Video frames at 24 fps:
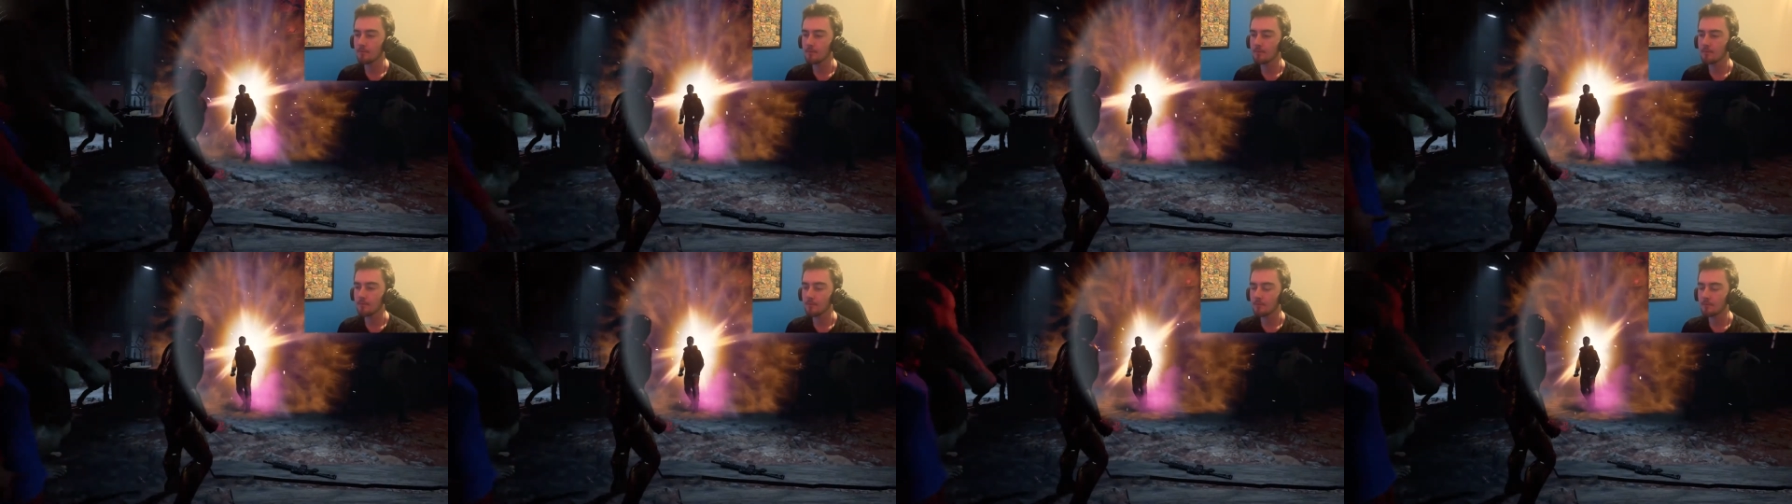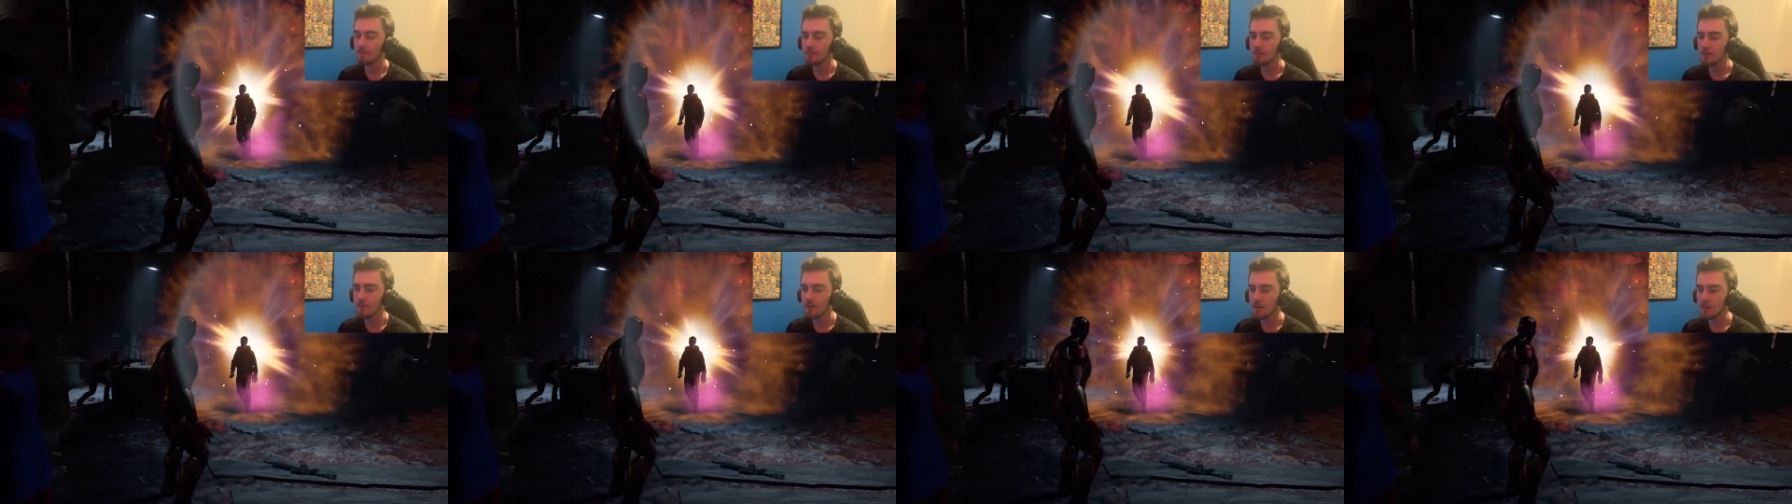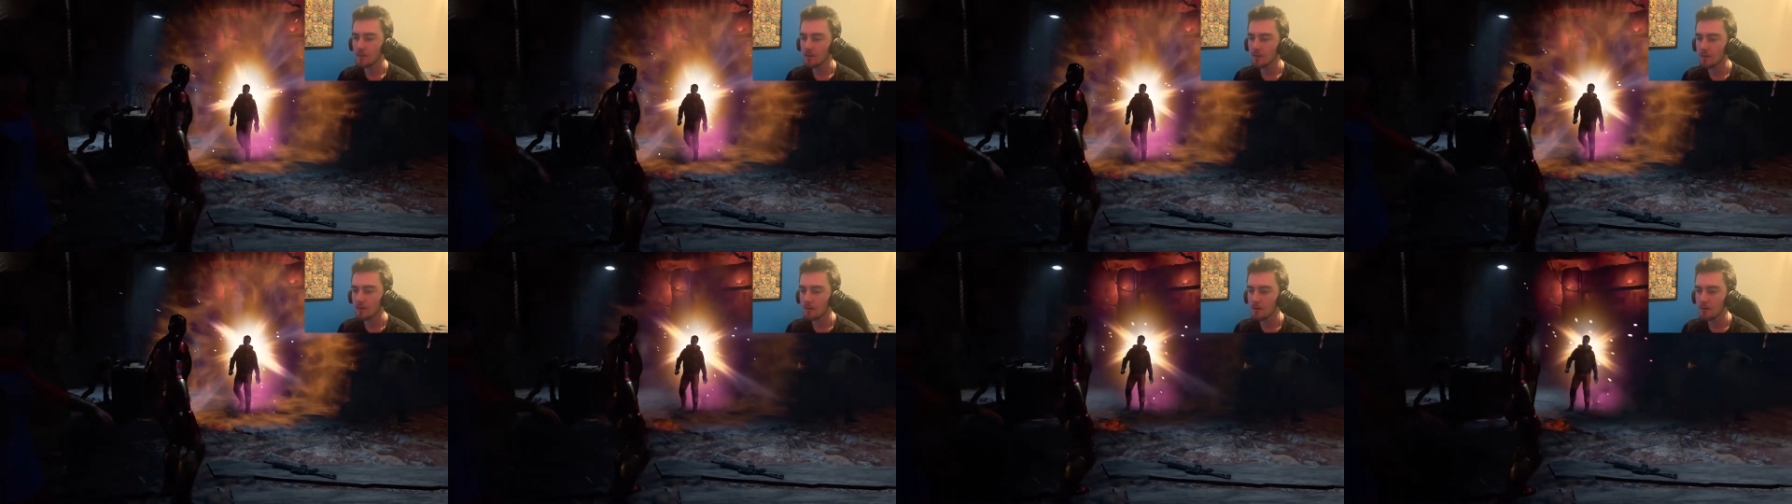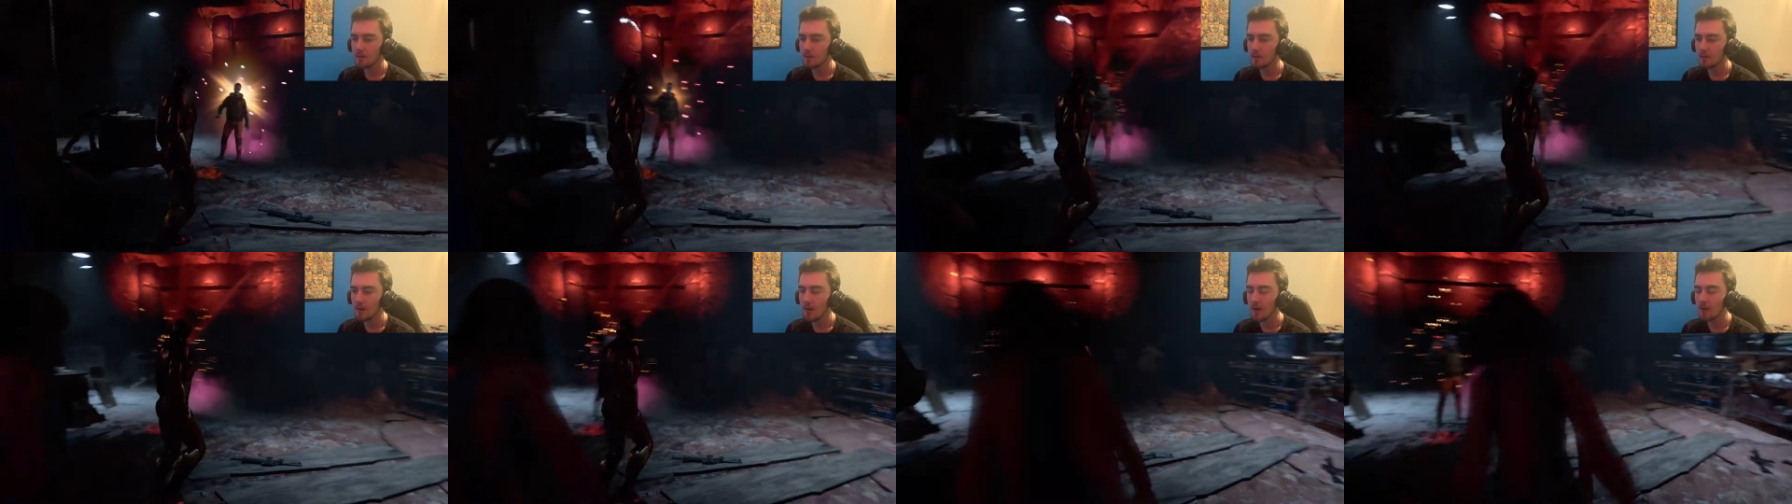Stand down.
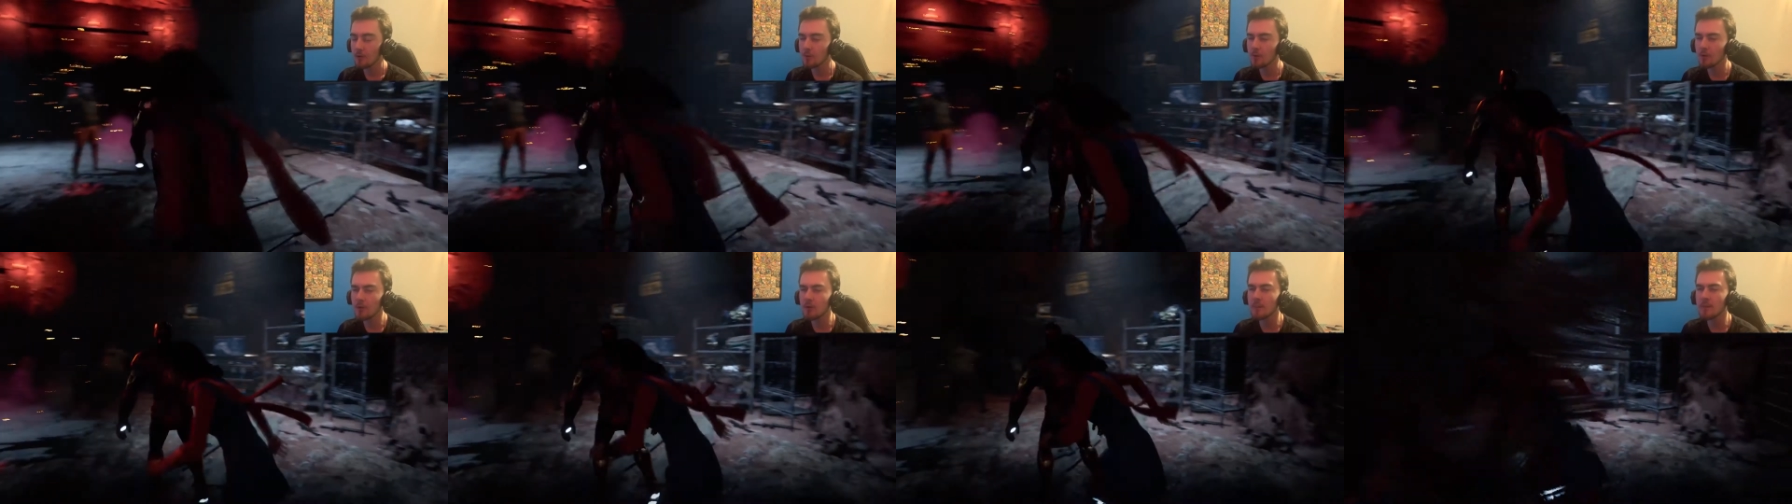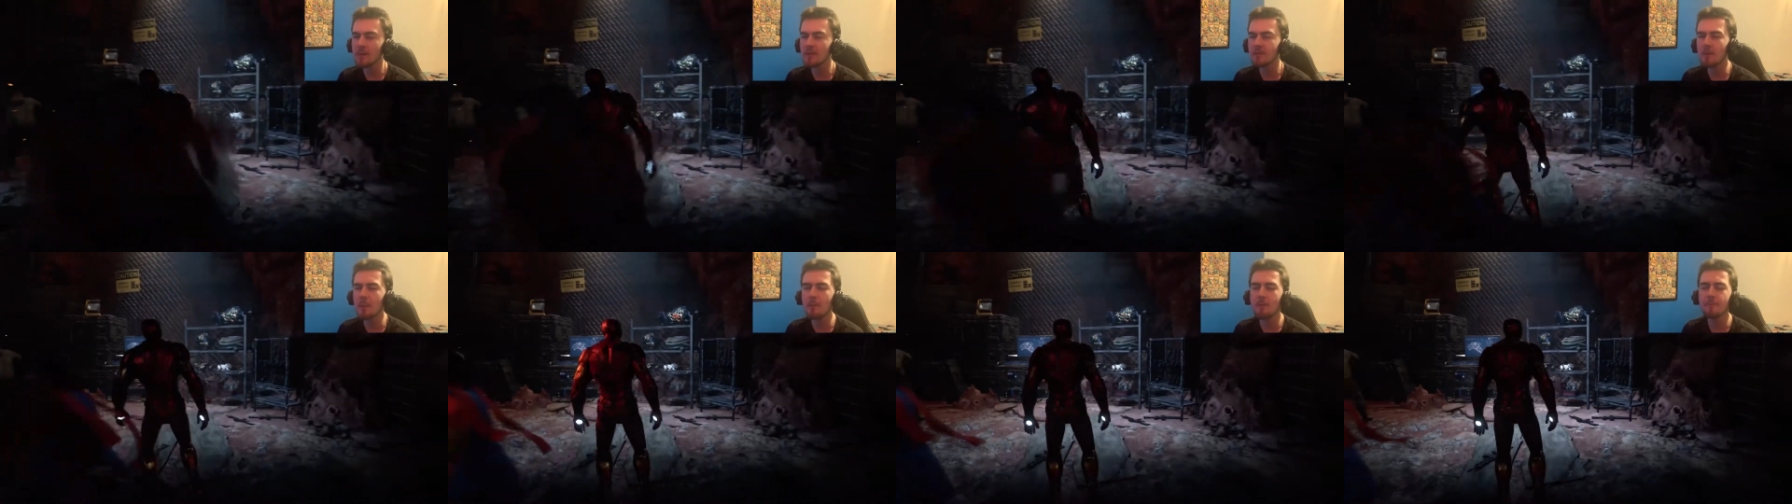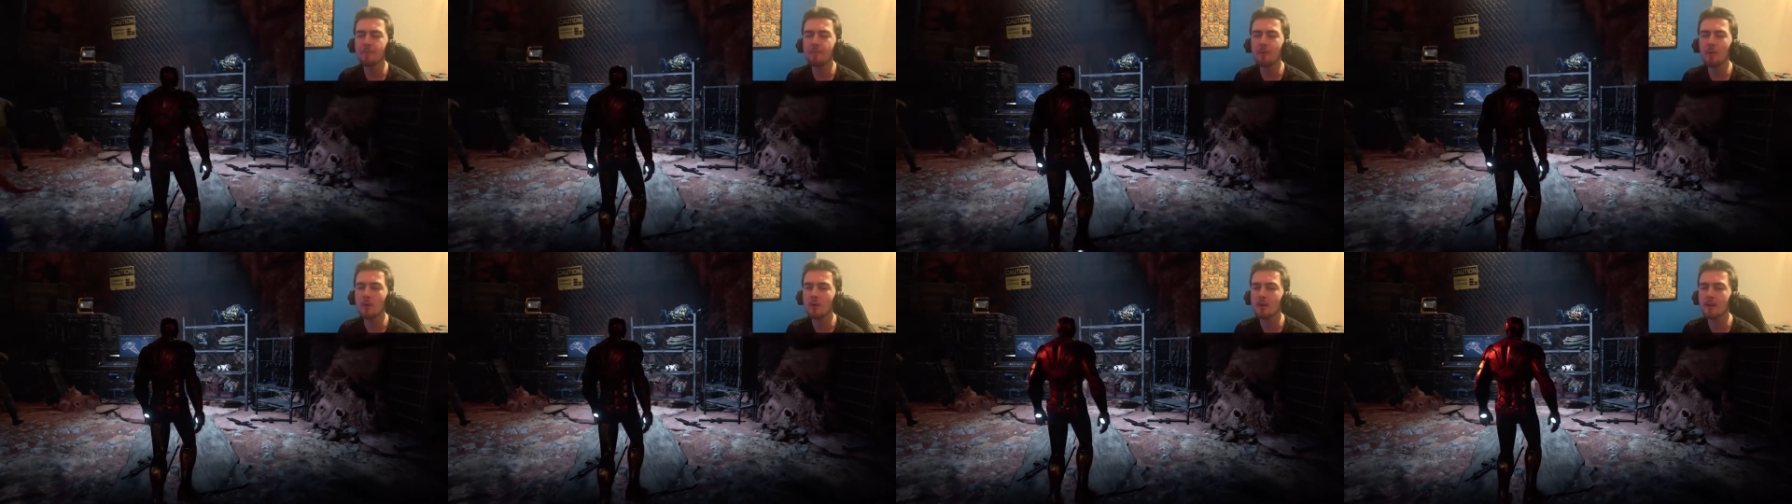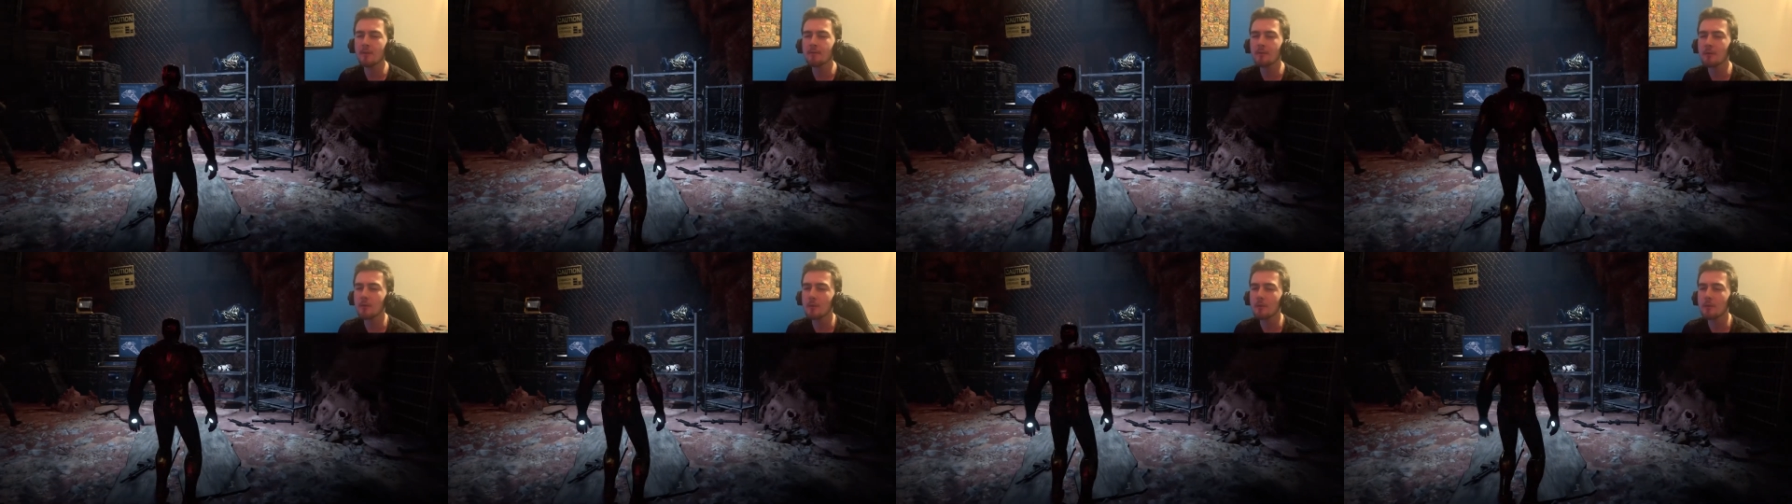I was talking about something before
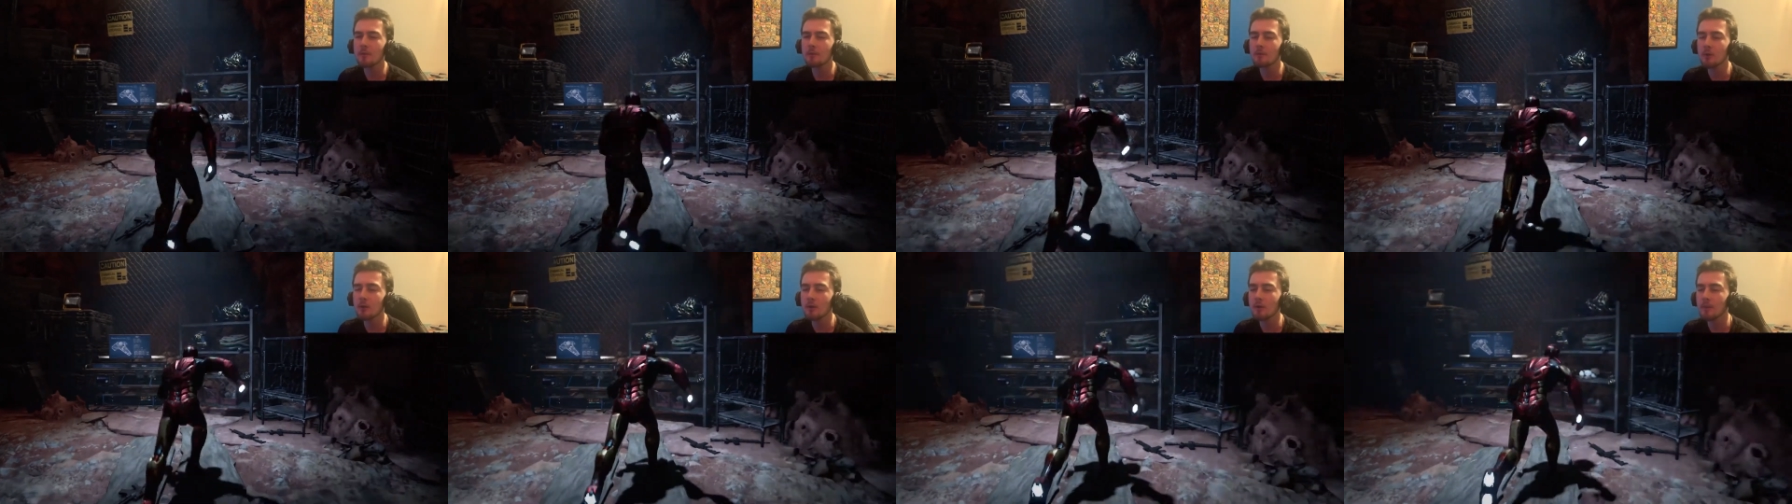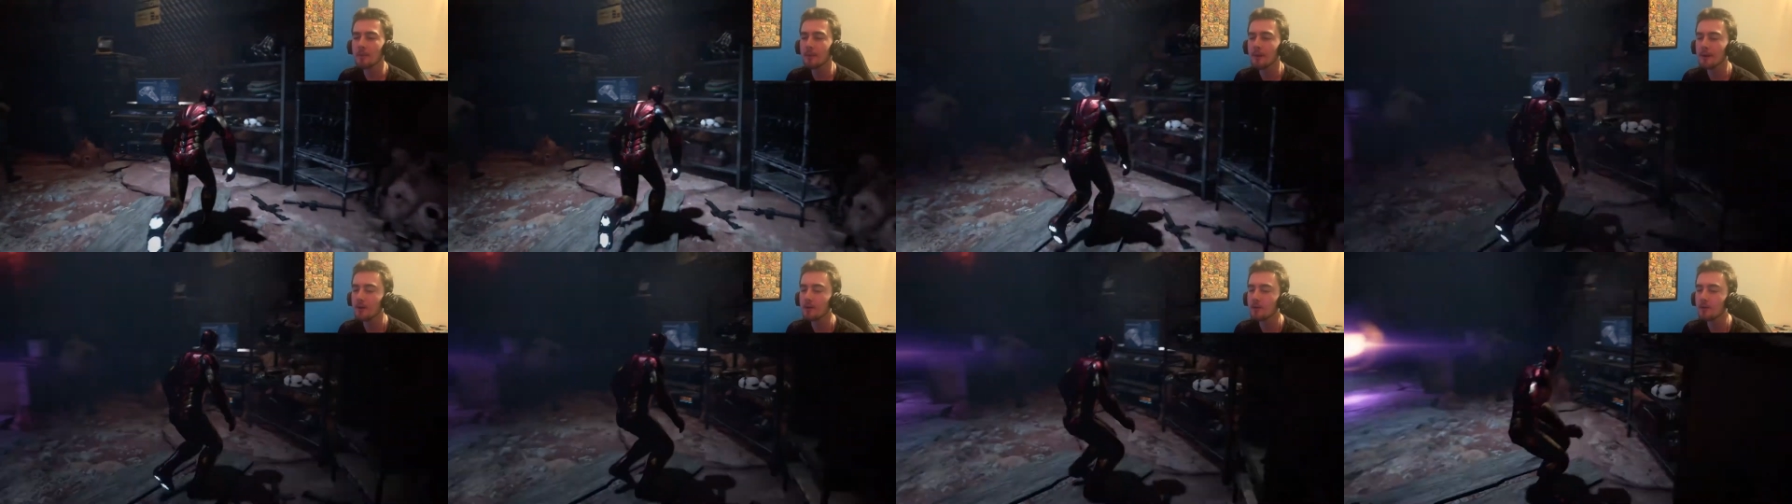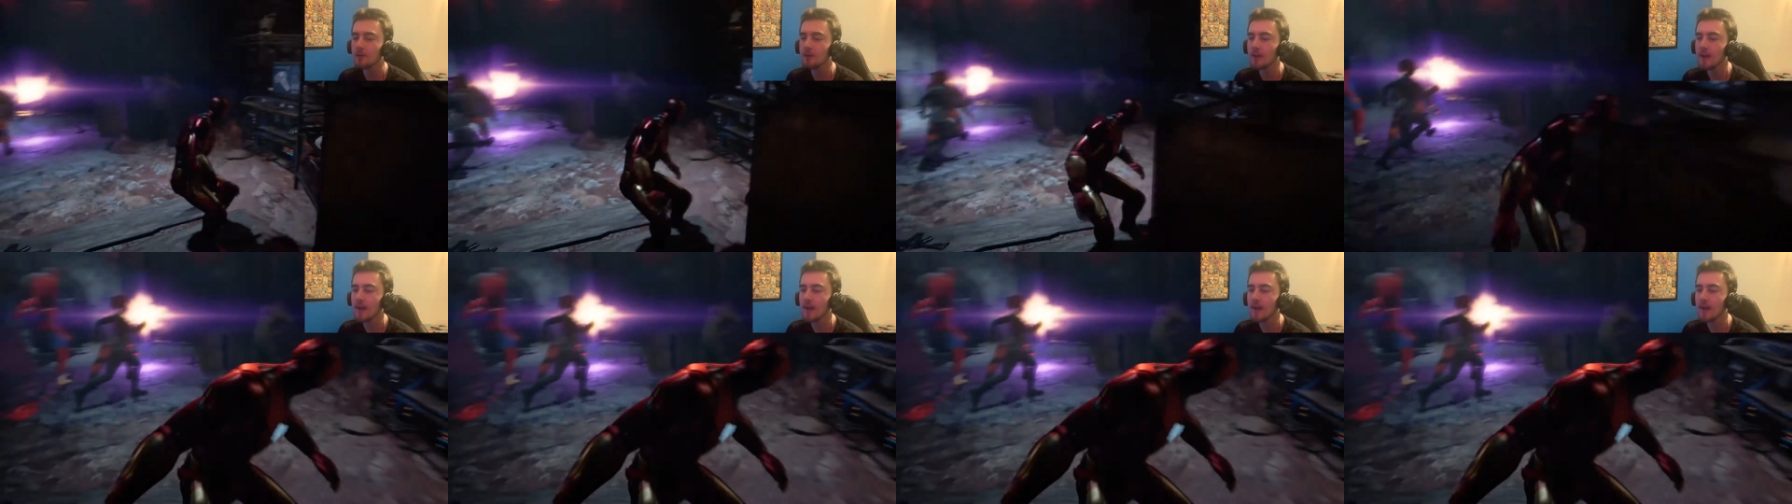and I forgot what I was talking about. Dude, I